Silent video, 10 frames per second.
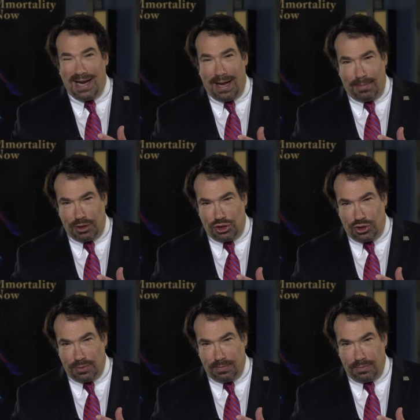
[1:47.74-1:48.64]

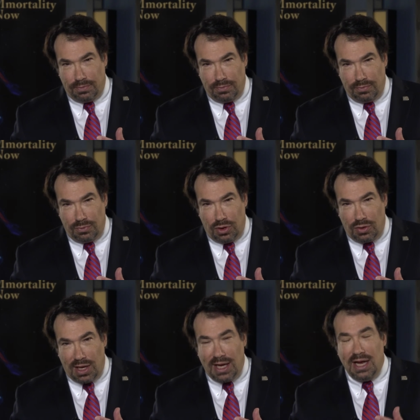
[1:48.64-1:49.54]
damage,
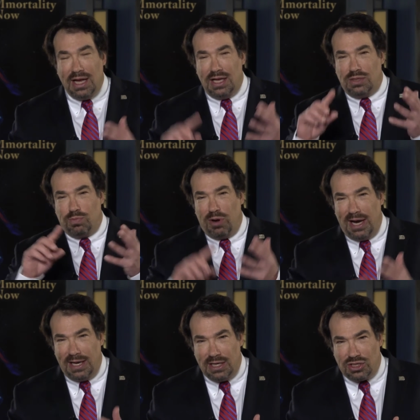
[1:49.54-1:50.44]
okay? It's
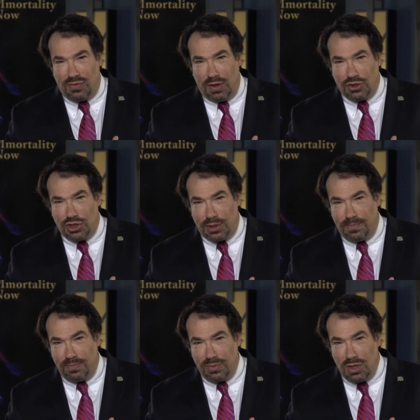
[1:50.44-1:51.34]
brain dysfunction.
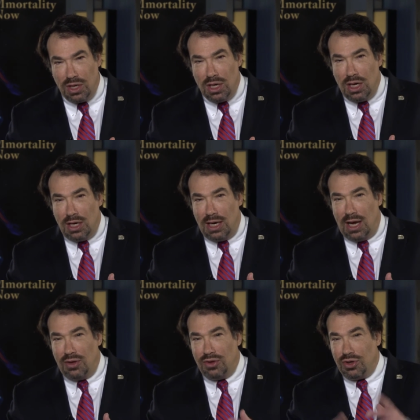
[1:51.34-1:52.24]

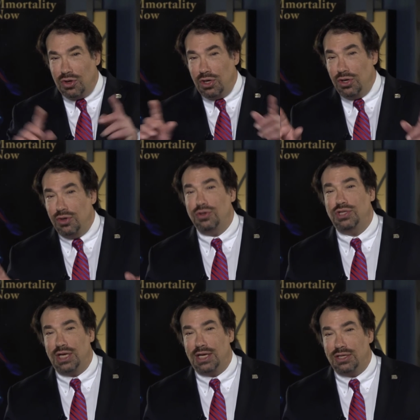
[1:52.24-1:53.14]
Now, the good
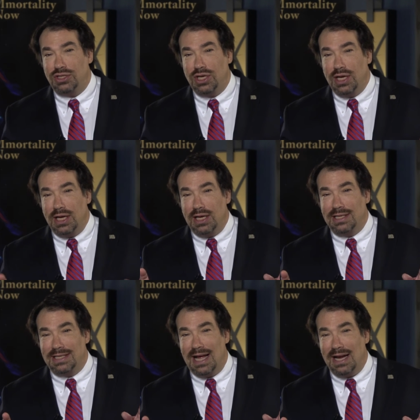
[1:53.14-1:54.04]
news is,
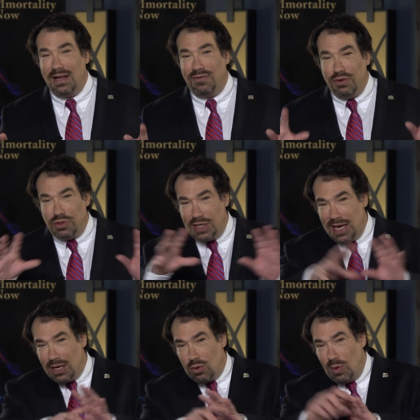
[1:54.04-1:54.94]
is that if you
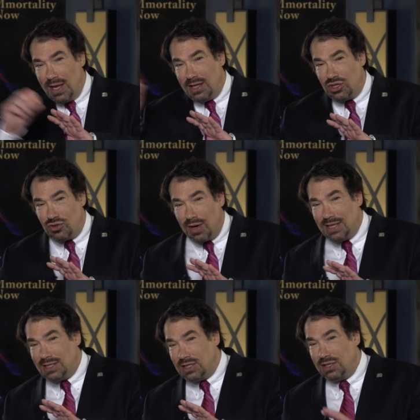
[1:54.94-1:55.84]
take away the
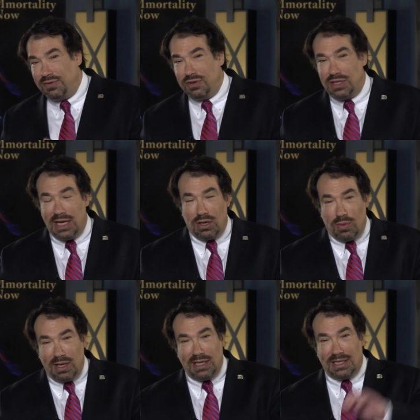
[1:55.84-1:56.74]
stresses, if you take
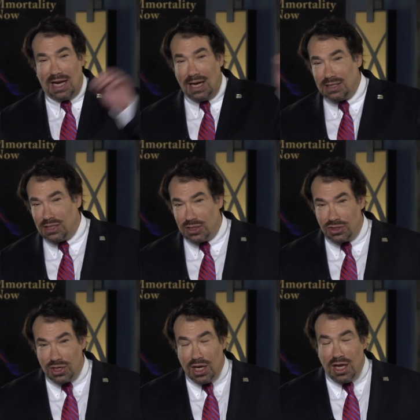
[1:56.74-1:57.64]
away the
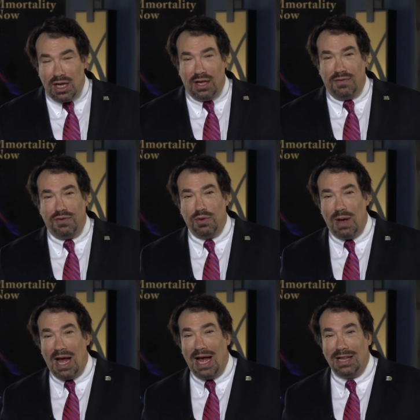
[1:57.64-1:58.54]
toxins, if you
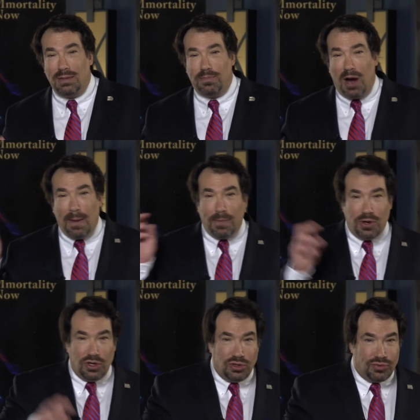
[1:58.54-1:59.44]
add the proper
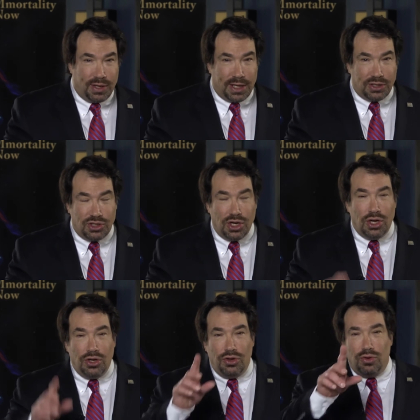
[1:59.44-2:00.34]
nutrients,
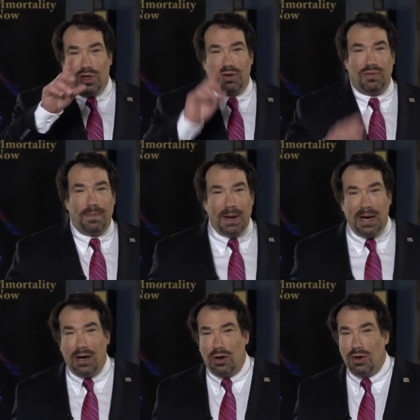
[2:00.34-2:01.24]
you can
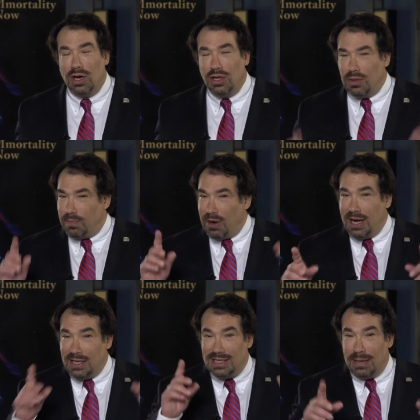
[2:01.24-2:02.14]
repair. The
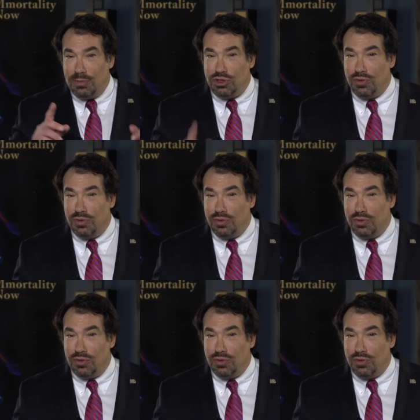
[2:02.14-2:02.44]
brain is able to